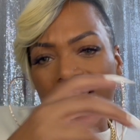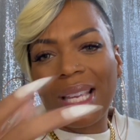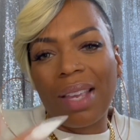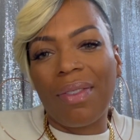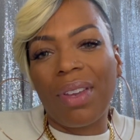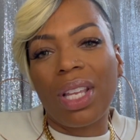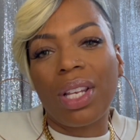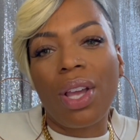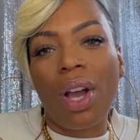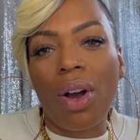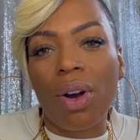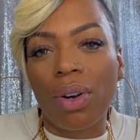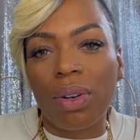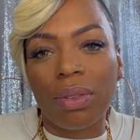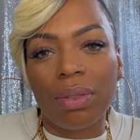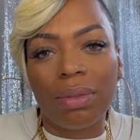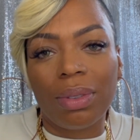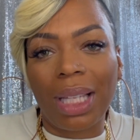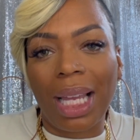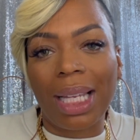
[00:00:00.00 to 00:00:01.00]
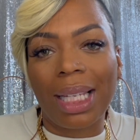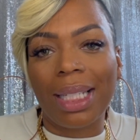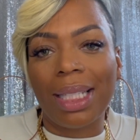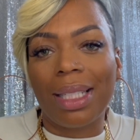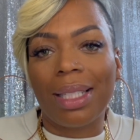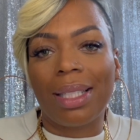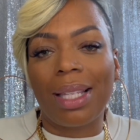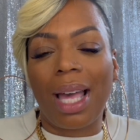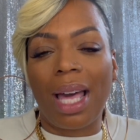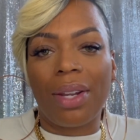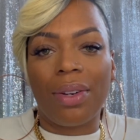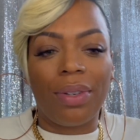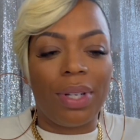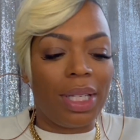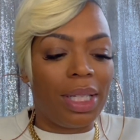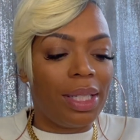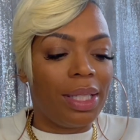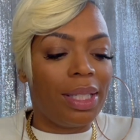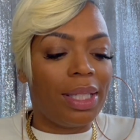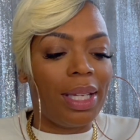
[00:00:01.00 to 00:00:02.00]
giving no. Like, it's, I don't
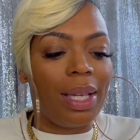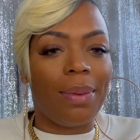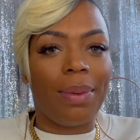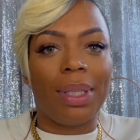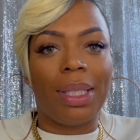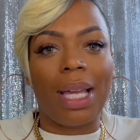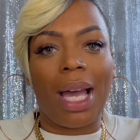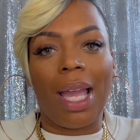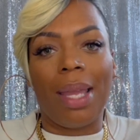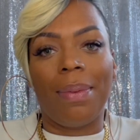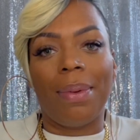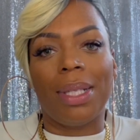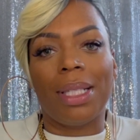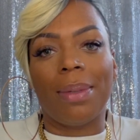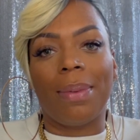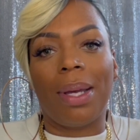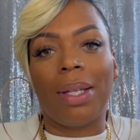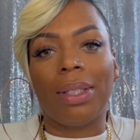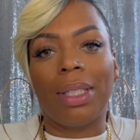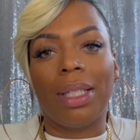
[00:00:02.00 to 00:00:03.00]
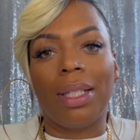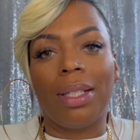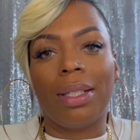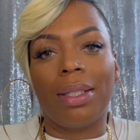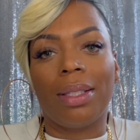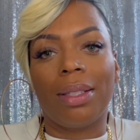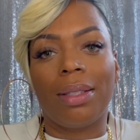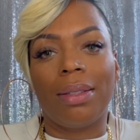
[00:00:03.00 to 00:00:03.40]
understand what the hype is about this.